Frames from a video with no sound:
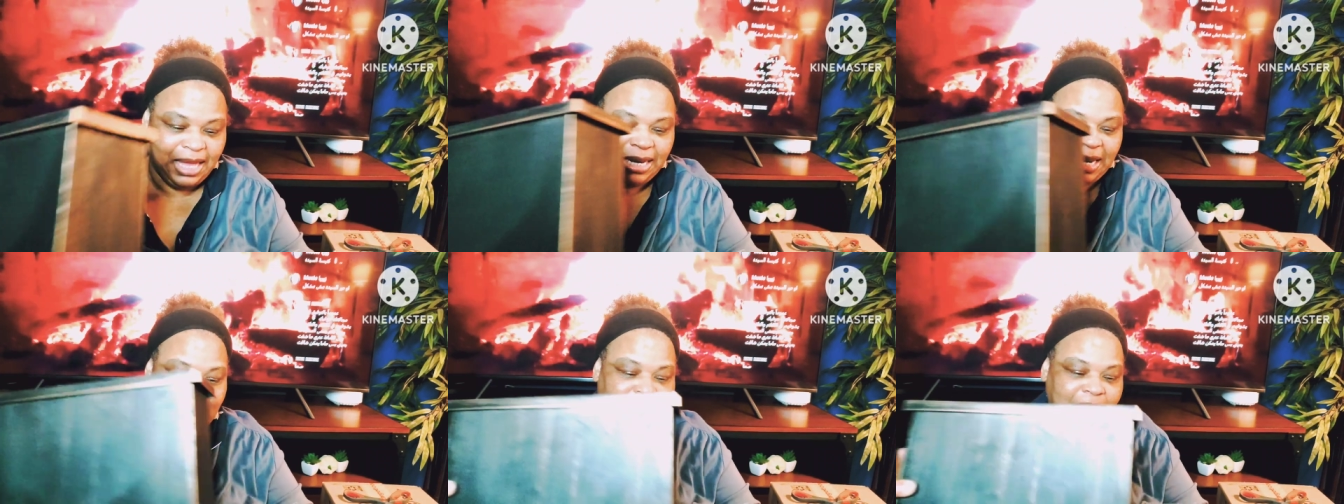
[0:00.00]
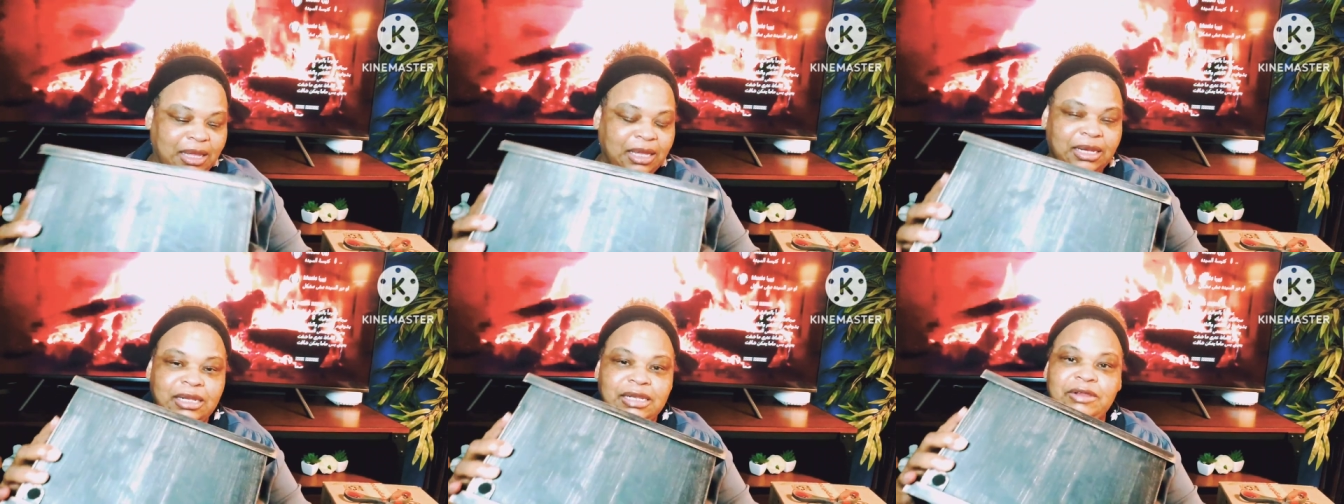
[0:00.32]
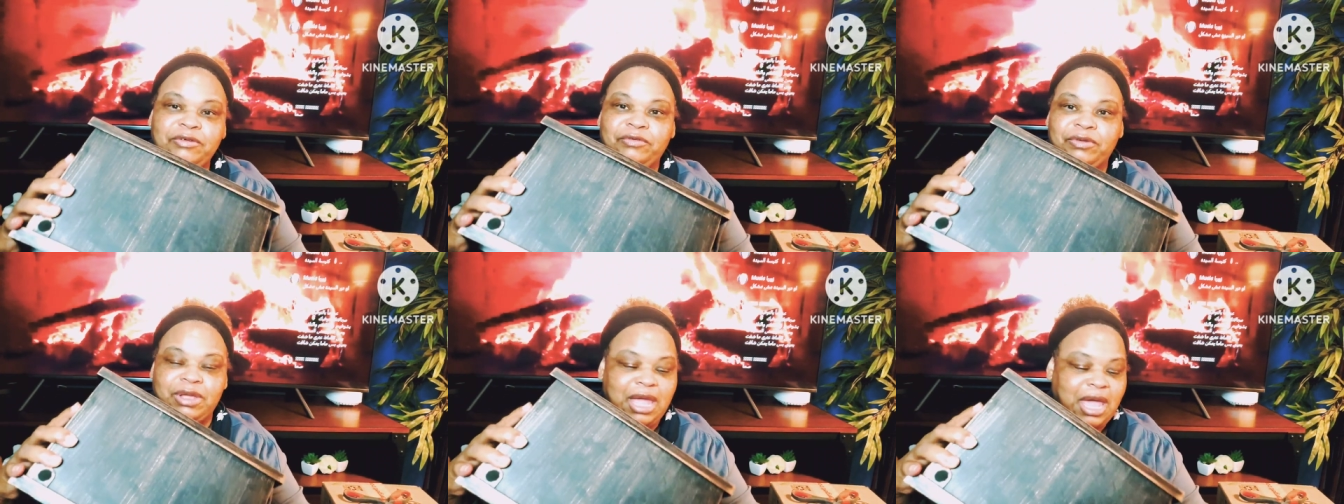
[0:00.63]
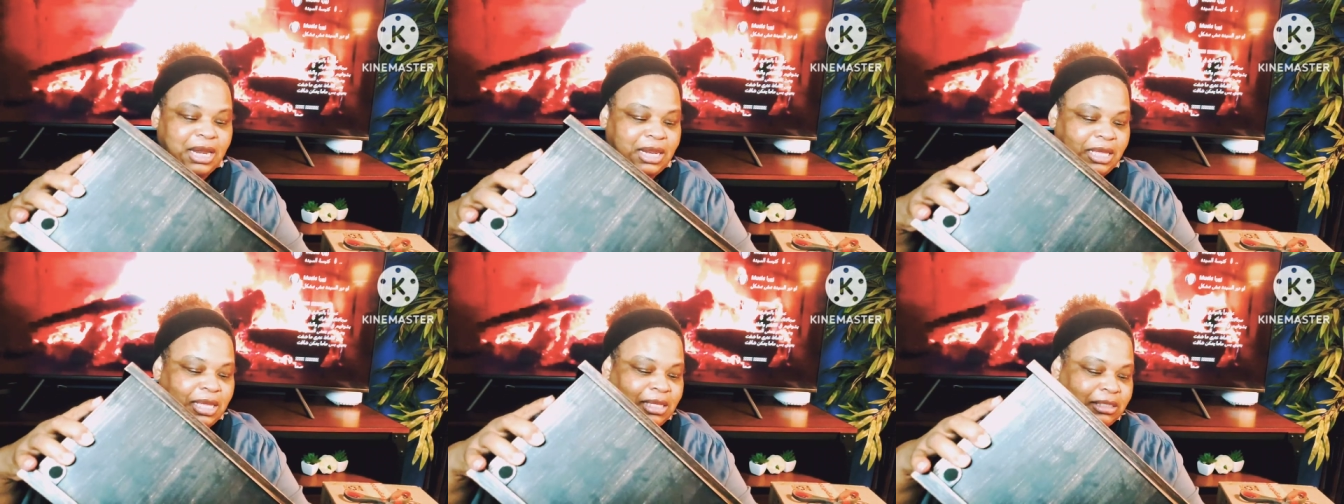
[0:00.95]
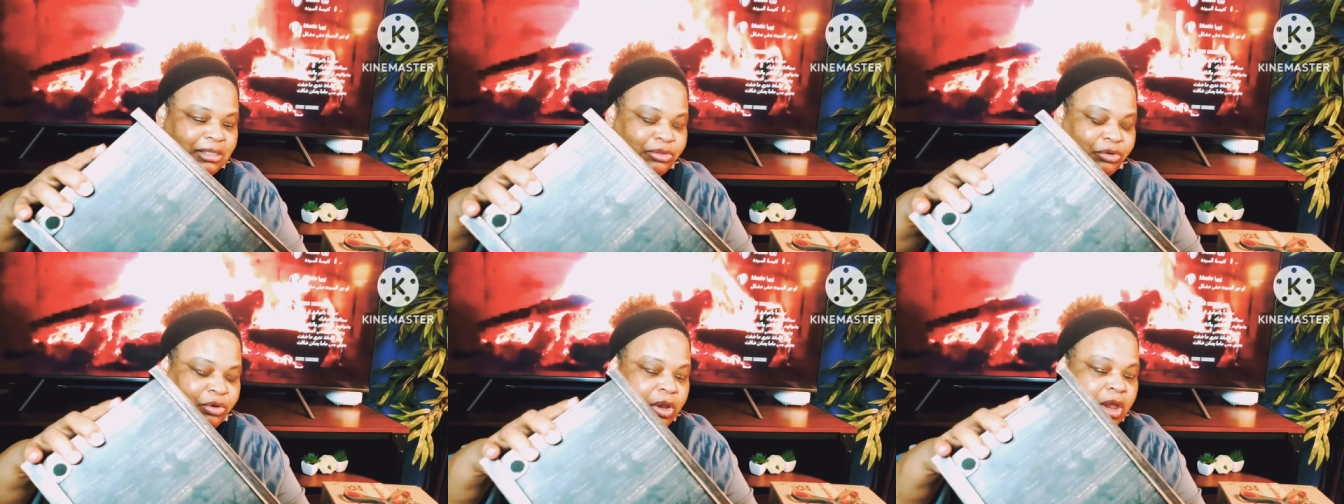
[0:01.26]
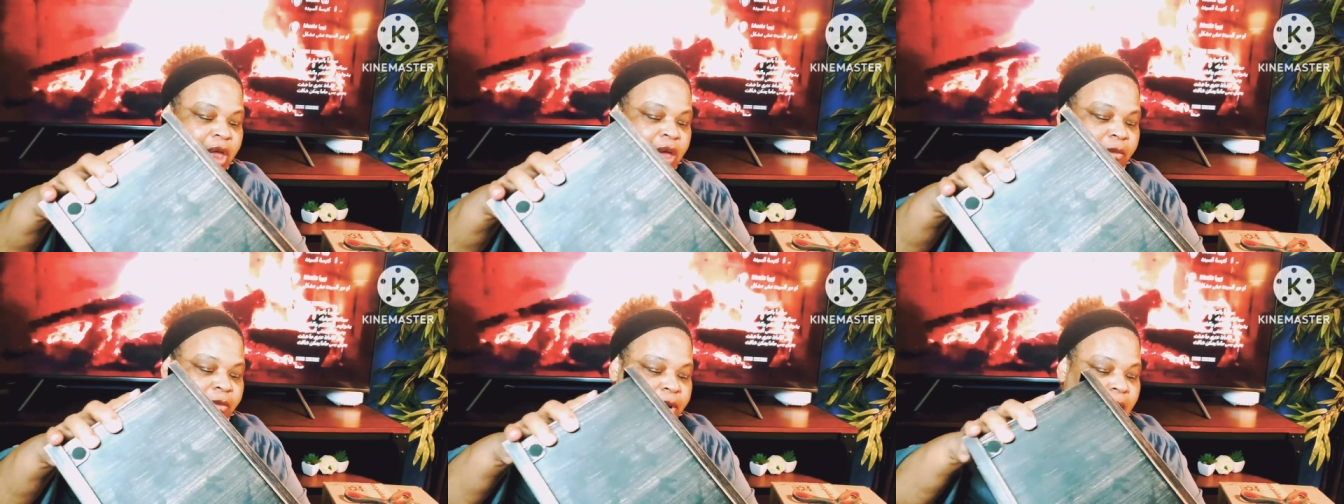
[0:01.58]
and I'll get a different kind of insert.
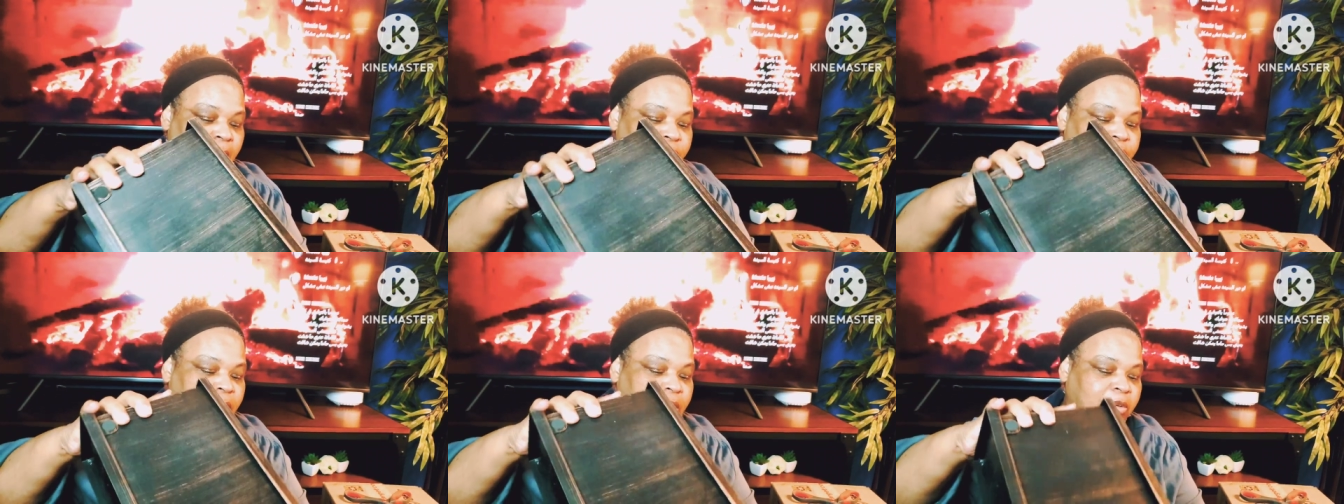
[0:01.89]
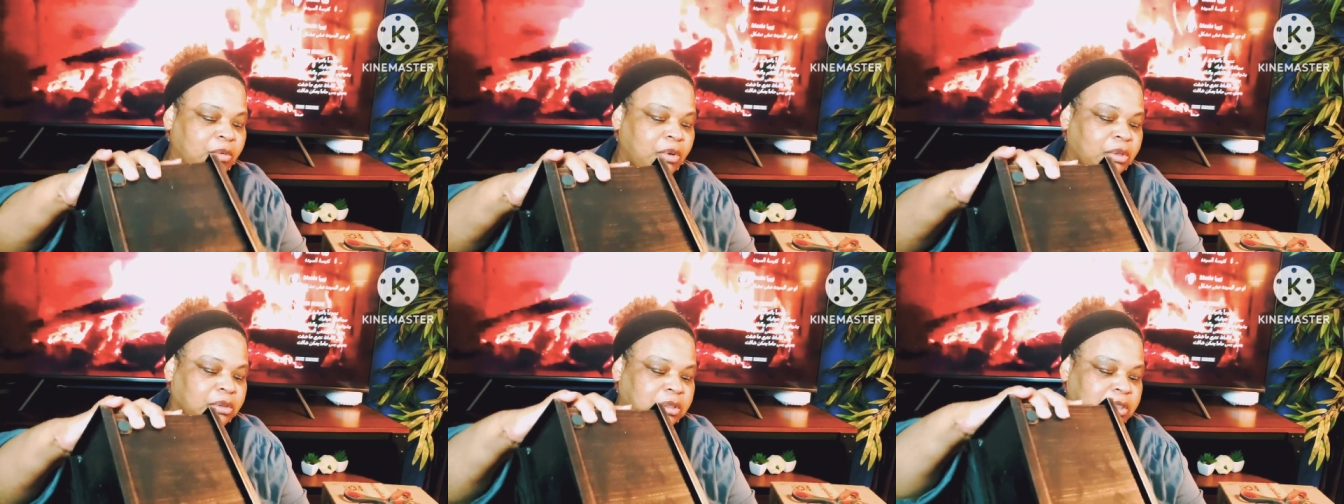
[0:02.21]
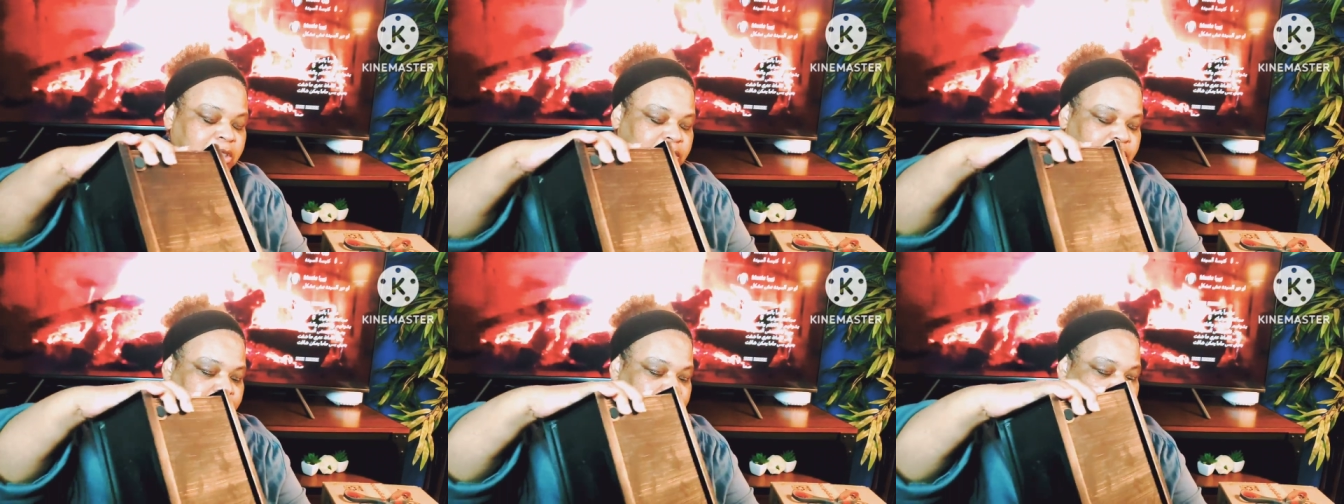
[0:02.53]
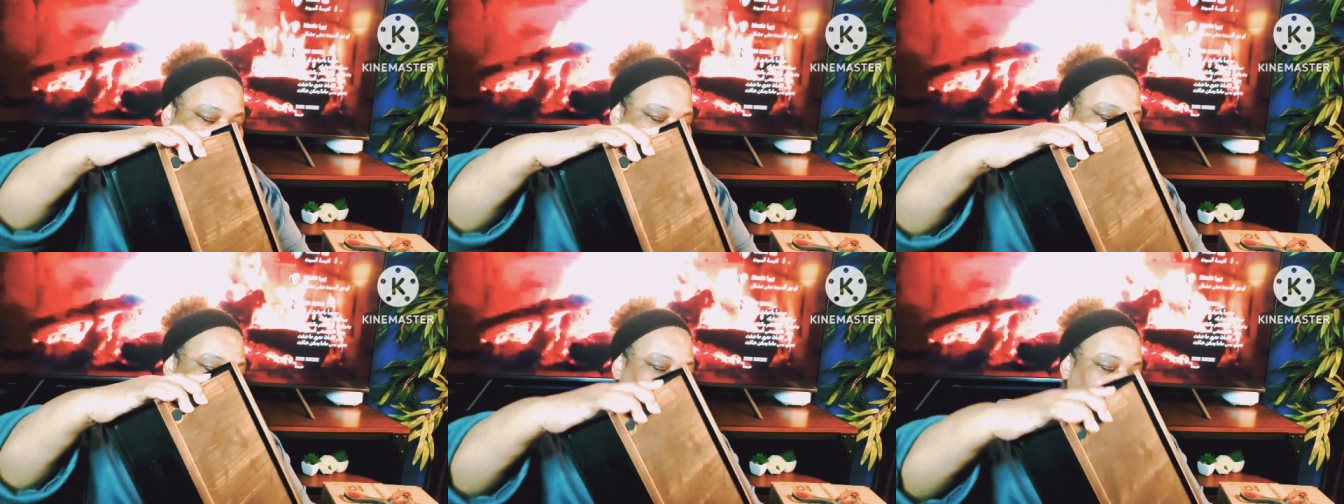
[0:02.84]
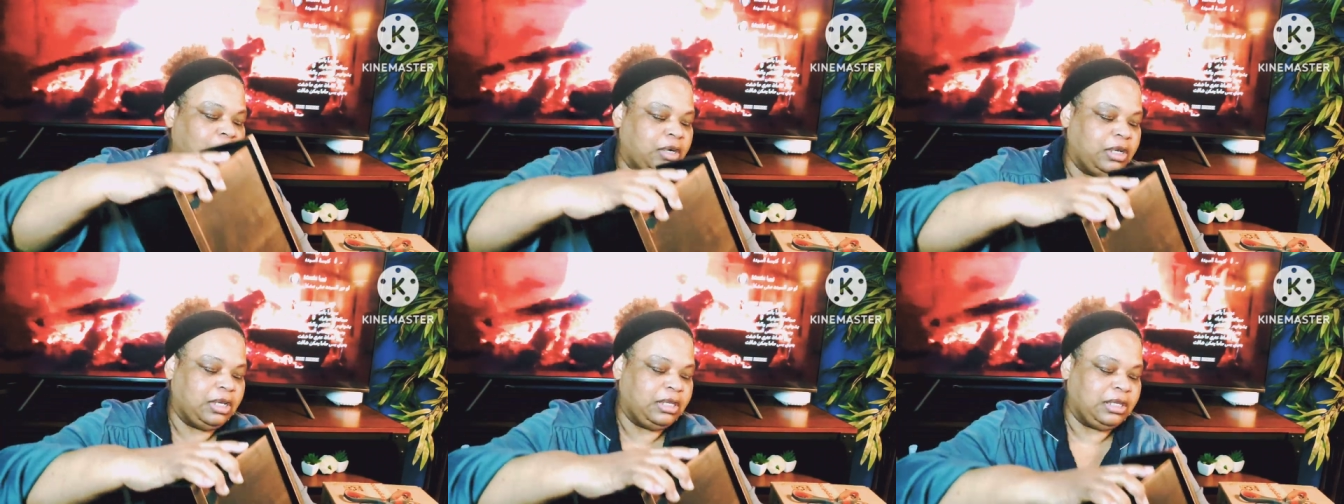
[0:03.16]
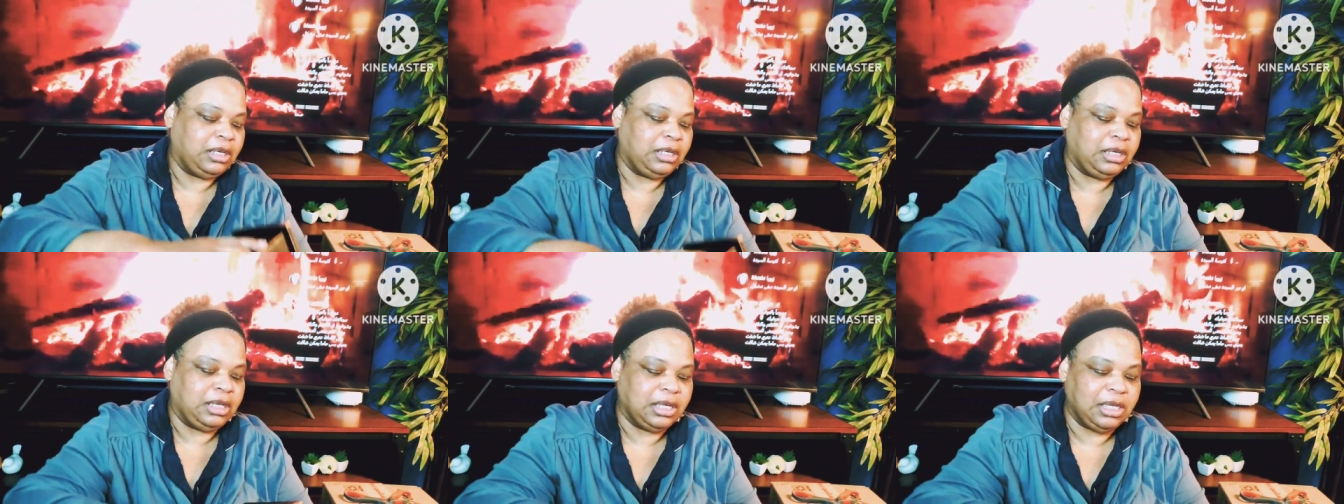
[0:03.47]
But I really want this one because I don't want
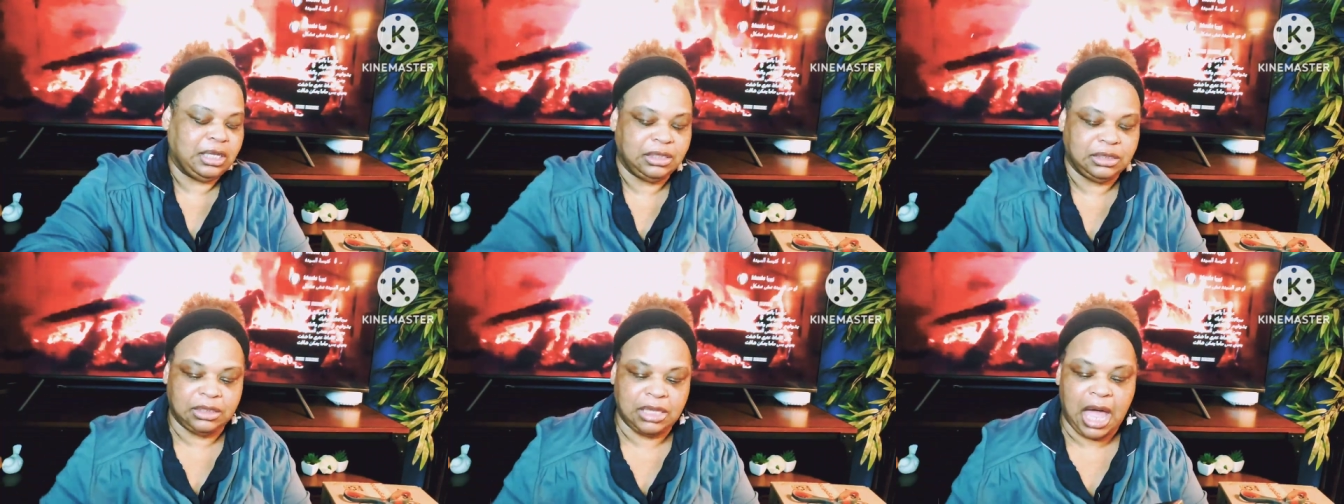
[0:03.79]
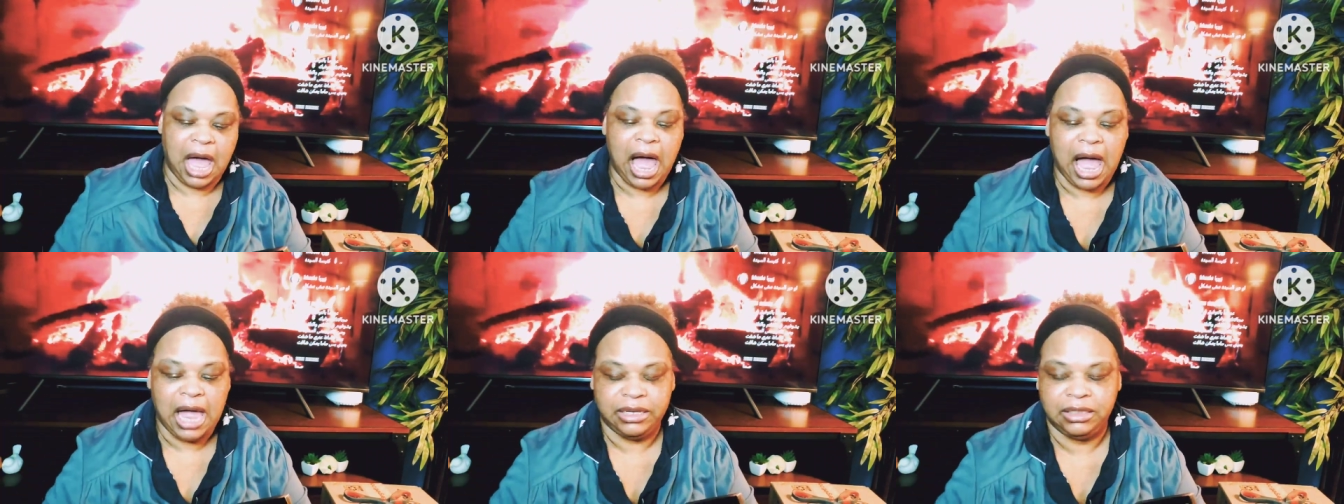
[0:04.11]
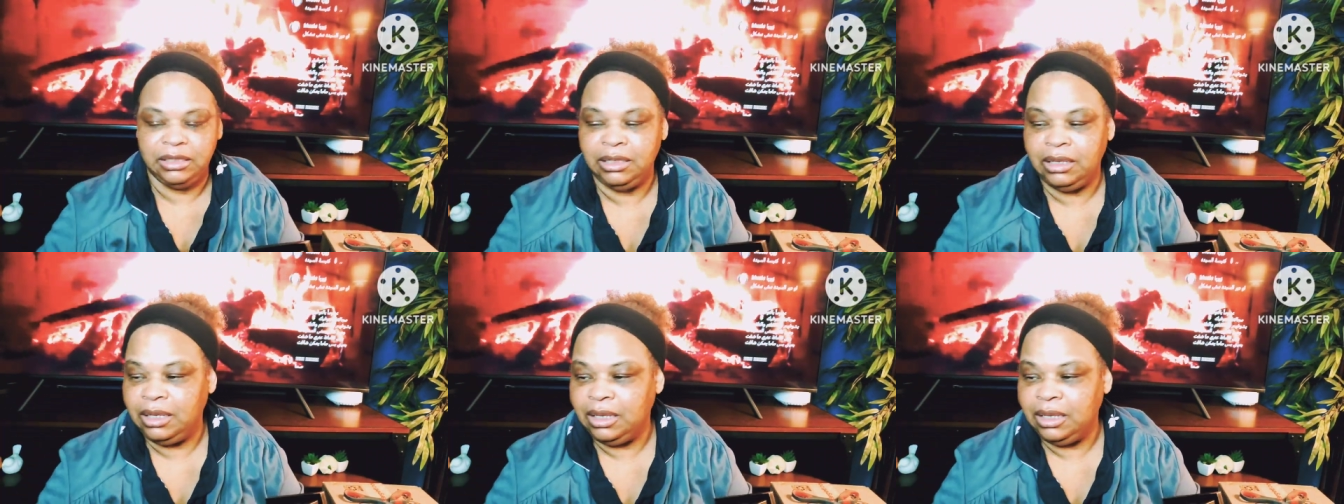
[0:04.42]
anything that gets hot.